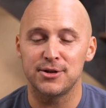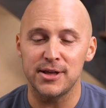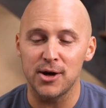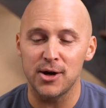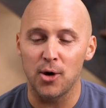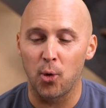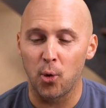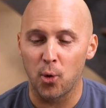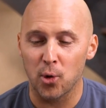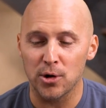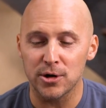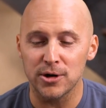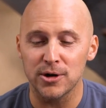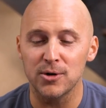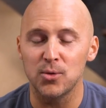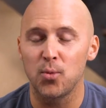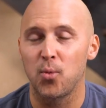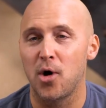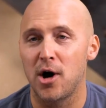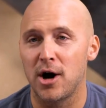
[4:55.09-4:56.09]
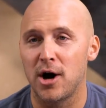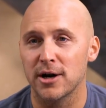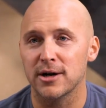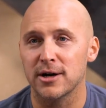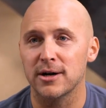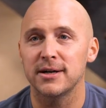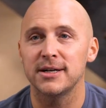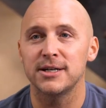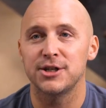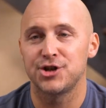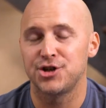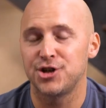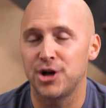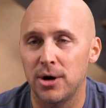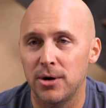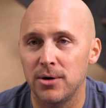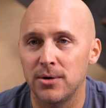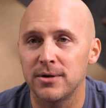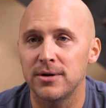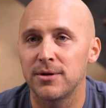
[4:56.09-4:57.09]
The ordered water is
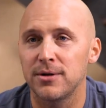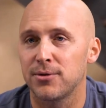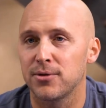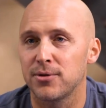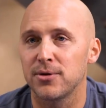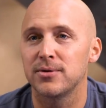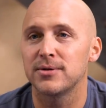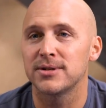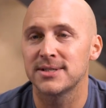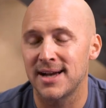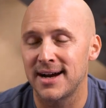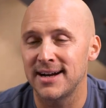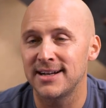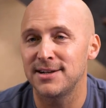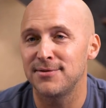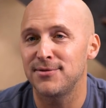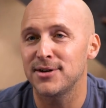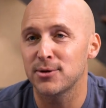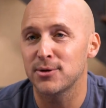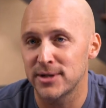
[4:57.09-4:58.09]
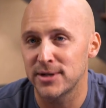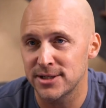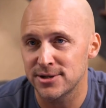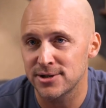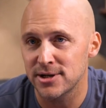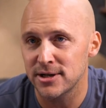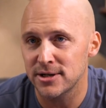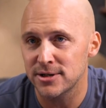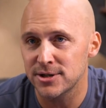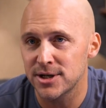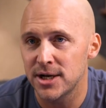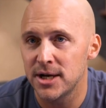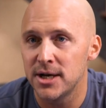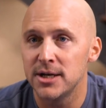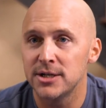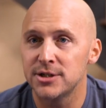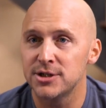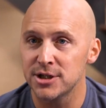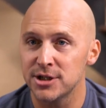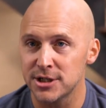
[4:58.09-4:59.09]
shown through scientific research
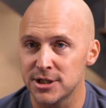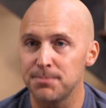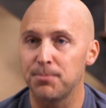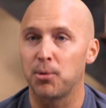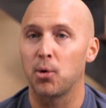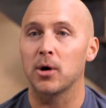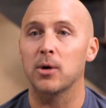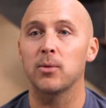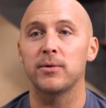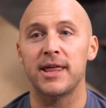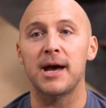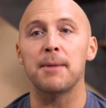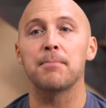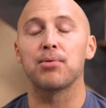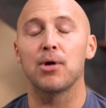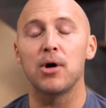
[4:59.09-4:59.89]
to support with that